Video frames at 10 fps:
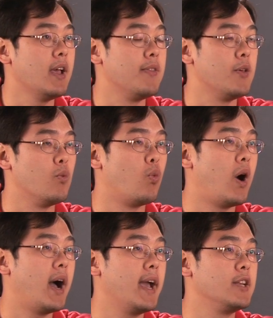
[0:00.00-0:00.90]
And then
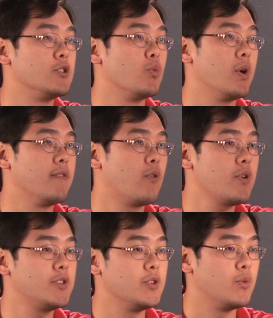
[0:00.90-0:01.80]
y to the one
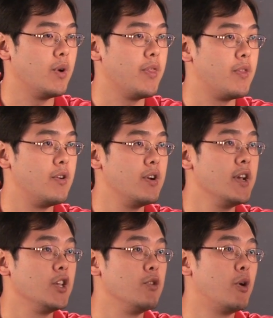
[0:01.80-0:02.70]
fourth to the one third,
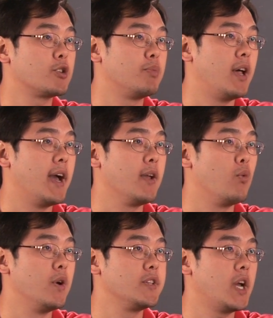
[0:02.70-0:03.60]
you multiply.
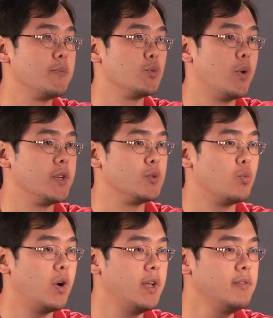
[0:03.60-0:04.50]
one times one is
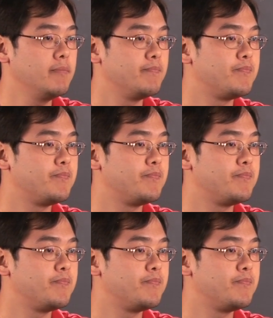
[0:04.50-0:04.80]
one.